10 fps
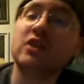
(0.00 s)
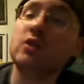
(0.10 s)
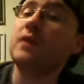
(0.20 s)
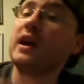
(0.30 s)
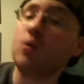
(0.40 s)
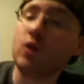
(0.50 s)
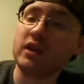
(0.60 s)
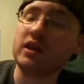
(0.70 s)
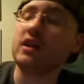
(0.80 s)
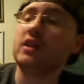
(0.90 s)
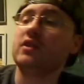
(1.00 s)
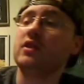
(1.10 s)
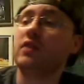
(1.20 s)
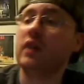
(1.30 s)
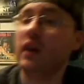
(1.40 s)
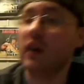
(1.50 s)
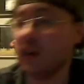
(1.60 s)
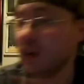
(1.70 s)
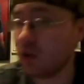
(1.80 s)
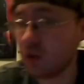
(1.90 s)
Then you find out what it is, is
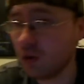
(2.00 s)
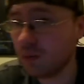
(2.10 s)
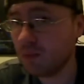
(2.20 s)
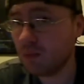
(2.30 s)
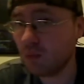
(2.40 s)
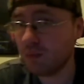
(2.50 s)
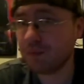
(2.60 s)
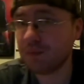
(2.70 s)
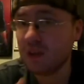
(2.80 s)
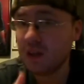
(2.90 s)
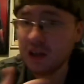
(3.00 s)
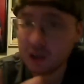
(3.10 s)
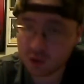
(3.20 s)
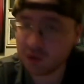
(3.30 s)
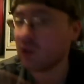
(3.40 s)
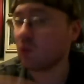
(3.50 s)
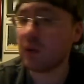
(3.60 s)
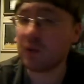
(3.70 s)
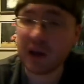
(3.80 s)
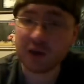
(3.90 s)
he's going he's going to send
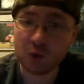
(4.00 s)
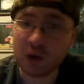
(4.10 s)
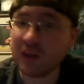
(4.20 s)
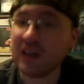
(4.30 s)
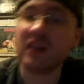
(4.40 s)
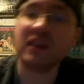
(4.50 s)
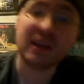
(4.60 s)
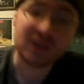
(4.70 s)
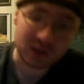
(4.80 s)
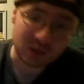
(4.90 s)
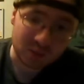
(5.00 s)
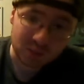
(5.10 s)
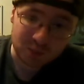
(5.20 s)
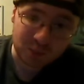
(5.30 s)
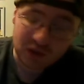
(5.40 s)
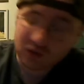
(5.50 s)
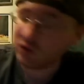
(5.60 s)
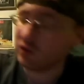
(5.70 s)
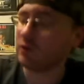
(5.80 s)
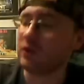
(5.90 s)
Robert Pastorelli in as a pizza
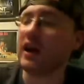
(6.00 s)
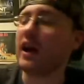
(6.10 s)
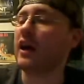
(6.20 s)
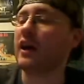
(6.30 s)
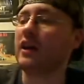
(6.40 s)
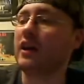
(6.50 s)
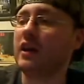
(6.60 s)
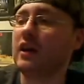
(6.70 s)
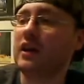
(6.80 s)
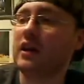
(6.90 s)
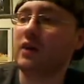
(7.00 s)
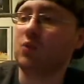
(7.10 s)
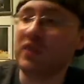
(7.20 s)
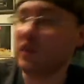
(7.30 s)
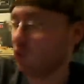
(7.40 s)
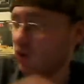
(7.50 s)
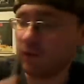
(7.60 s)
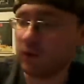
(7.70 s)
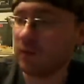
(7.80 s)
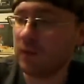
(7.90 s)
delivery guy. When they
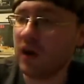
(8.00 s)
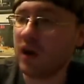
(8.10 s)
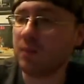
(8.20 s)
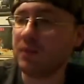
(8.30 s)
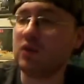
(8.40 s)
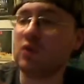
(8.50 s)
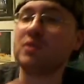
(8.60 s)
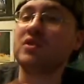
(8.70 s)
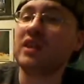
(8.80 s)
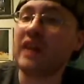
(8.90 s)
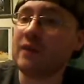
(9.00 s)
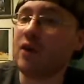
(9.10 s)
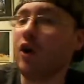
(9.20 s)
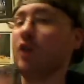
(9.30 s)
ruffle him up, he's going to pretend to have a